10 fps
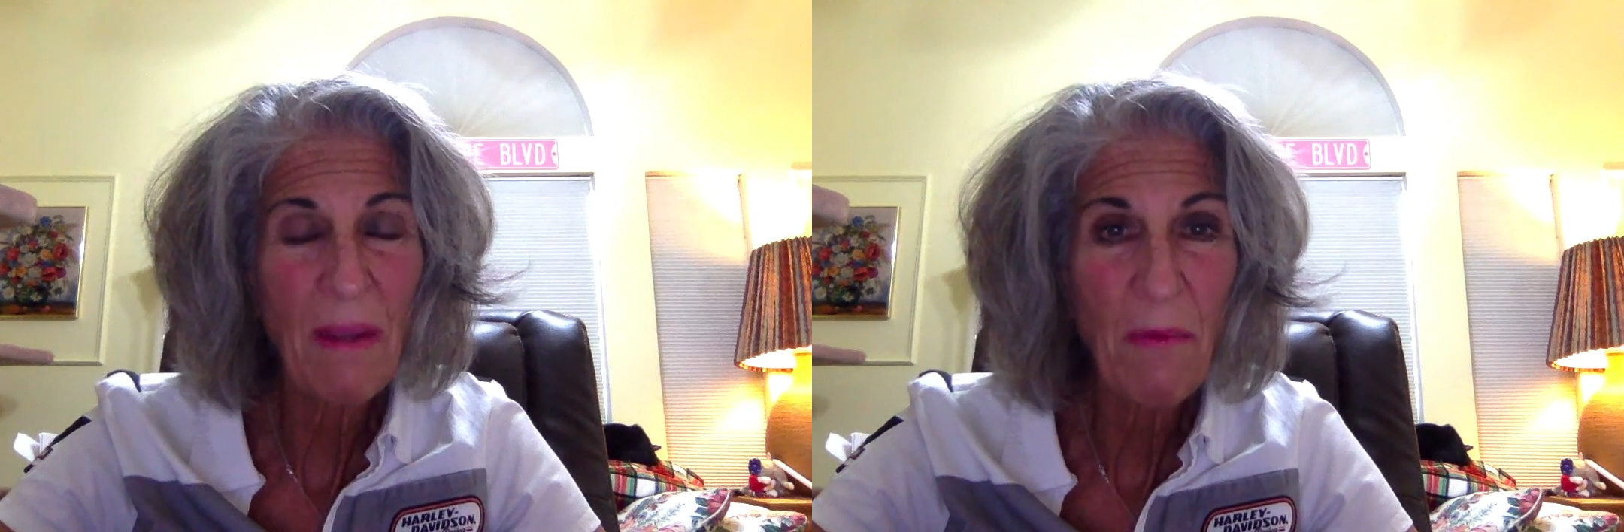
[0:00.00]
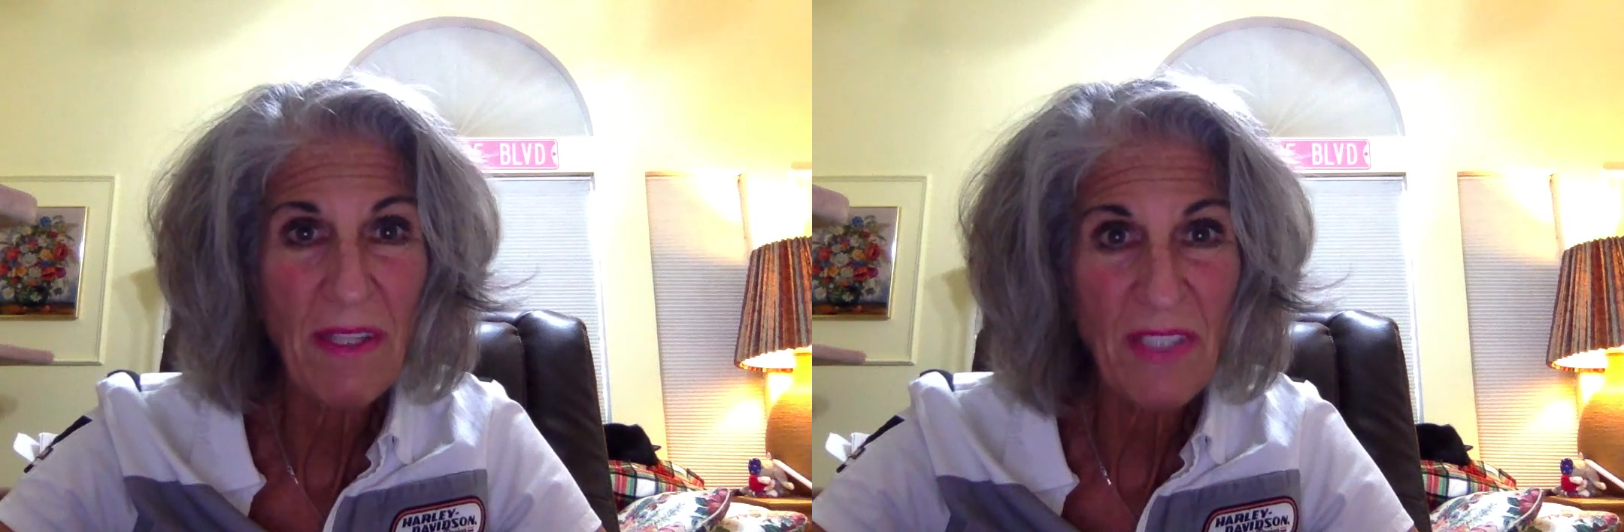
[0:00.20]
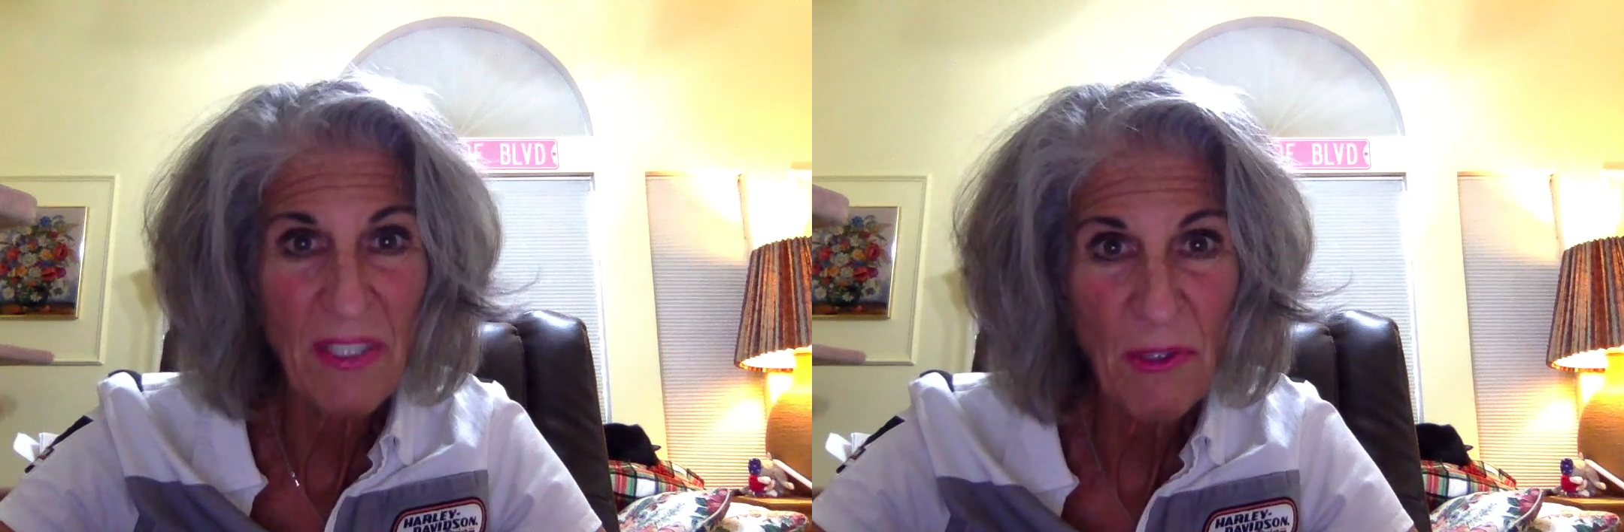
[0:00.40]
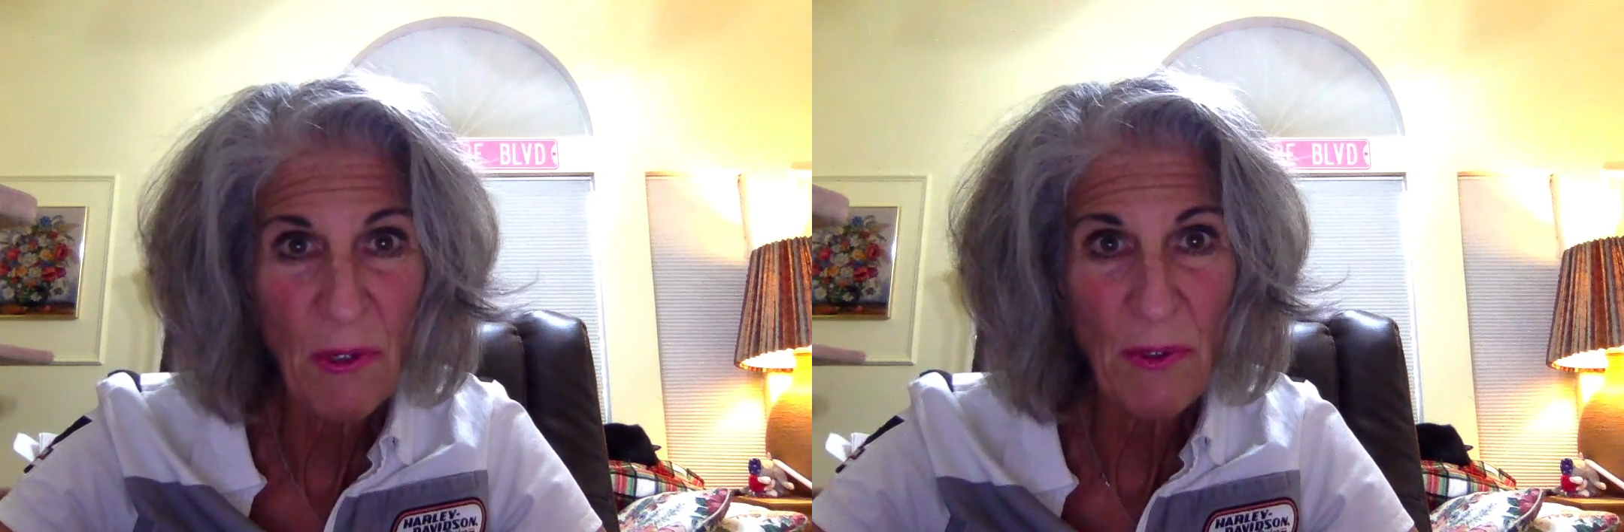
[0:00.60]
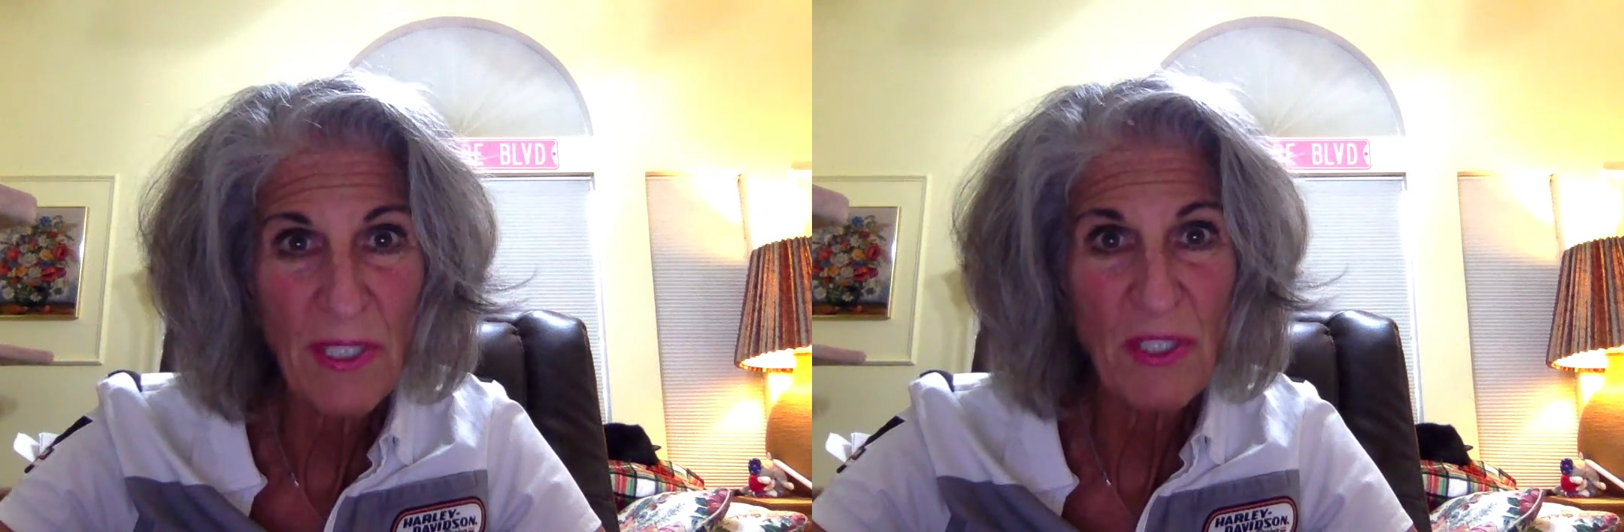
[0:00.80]
I want to
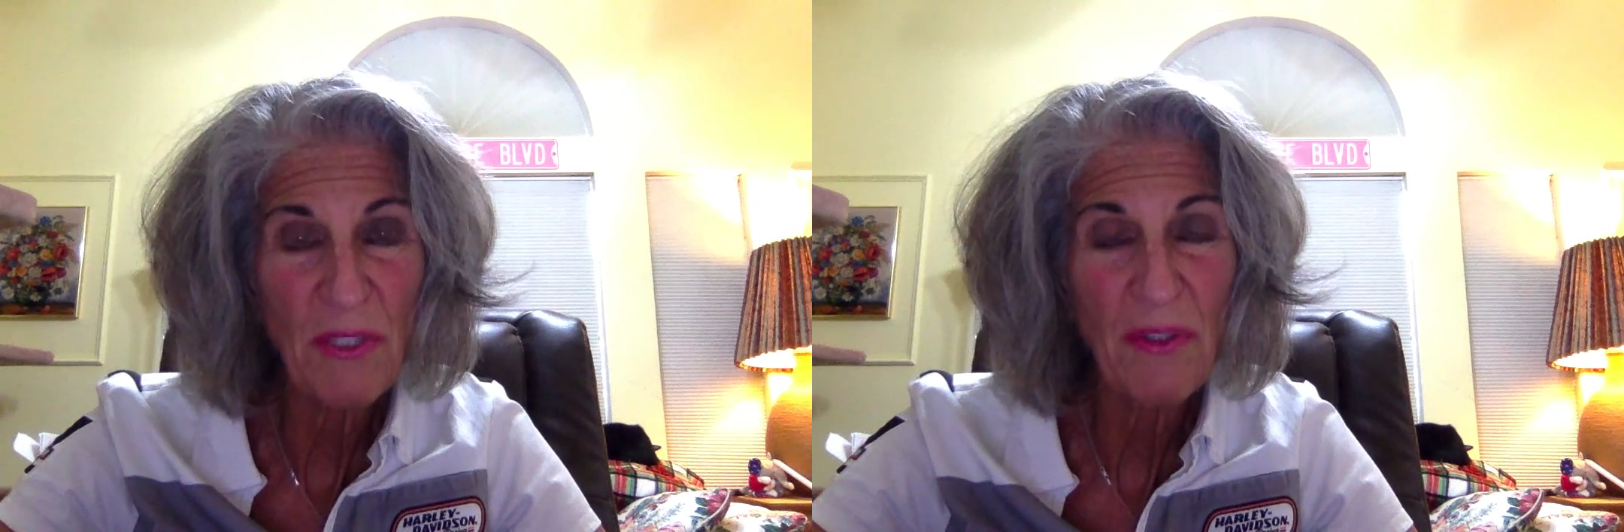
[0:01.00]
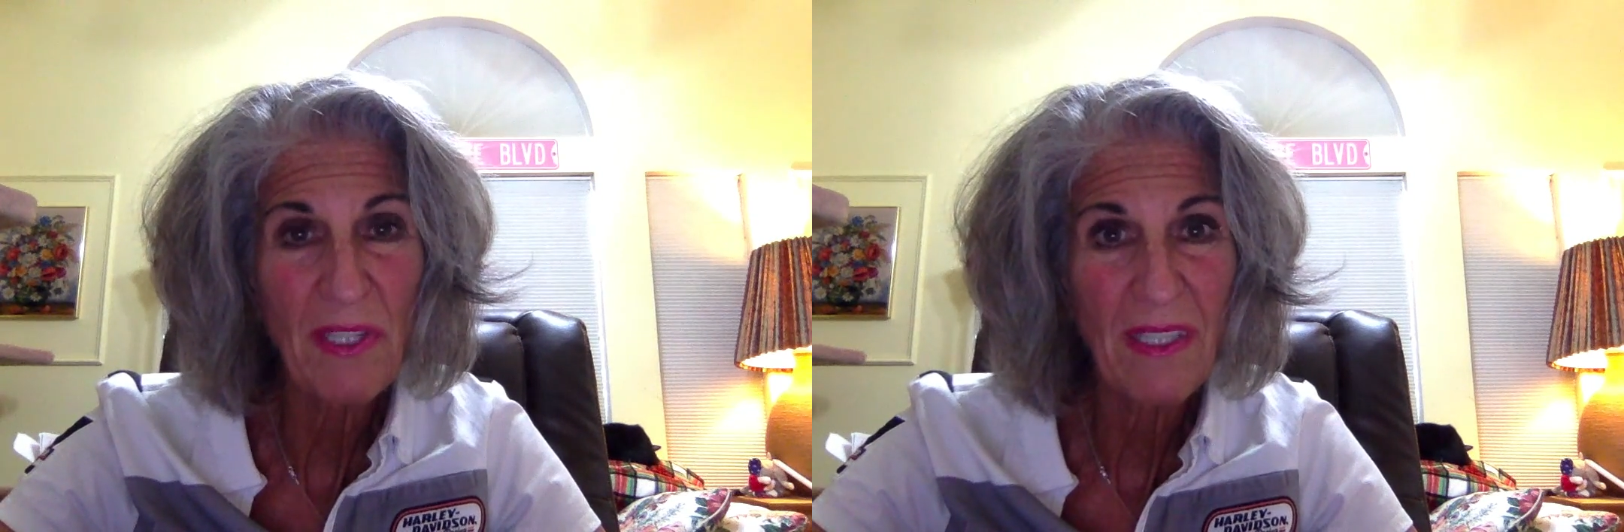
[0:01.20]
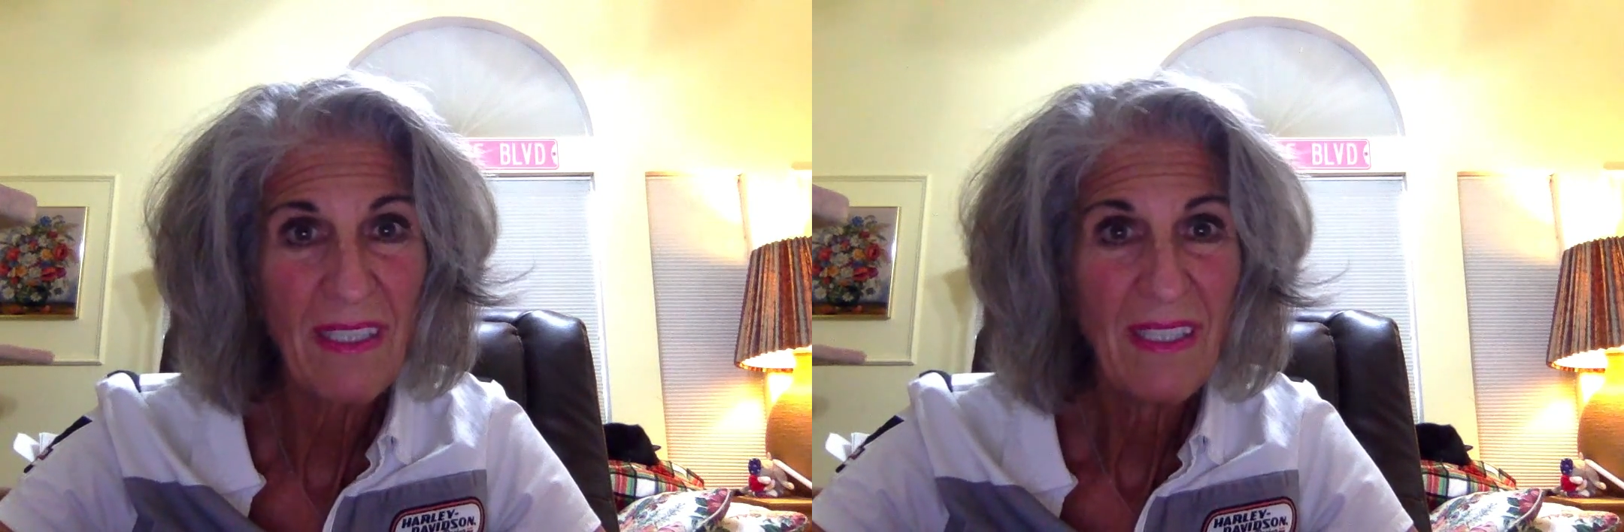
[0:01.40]
encourage you to